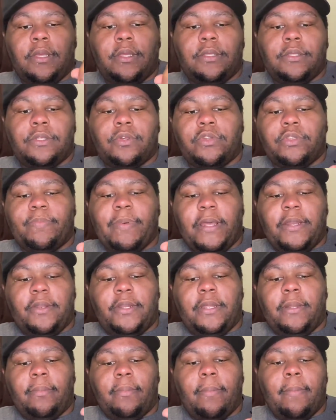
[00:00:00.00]
So it's better
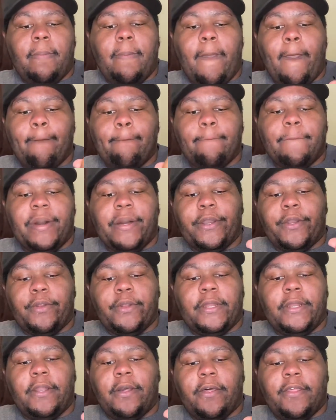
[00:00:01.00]
than butter
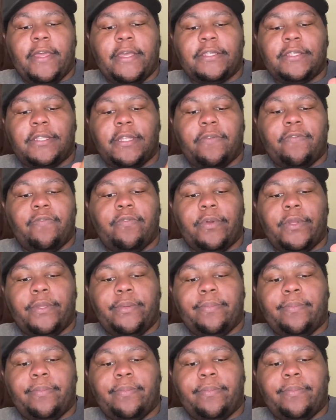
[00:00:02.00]
and all that stuff for you.